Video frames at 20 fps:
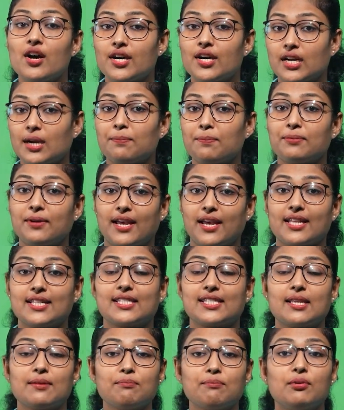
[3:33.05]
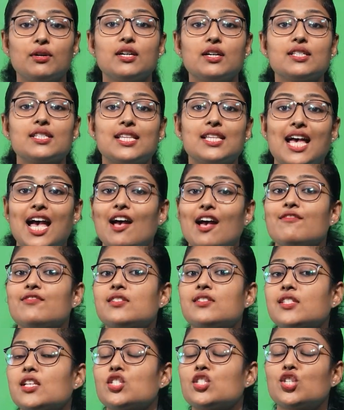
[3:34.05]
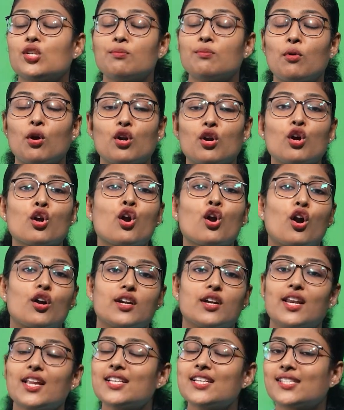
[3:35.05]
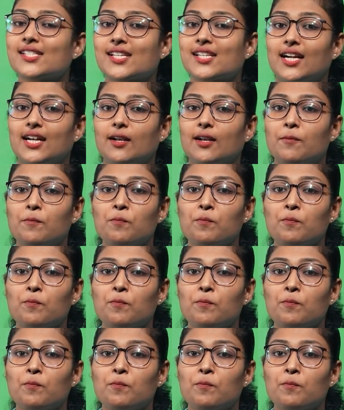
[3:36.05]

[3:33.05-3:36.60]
reptiles and birds have such a monocondylic skull.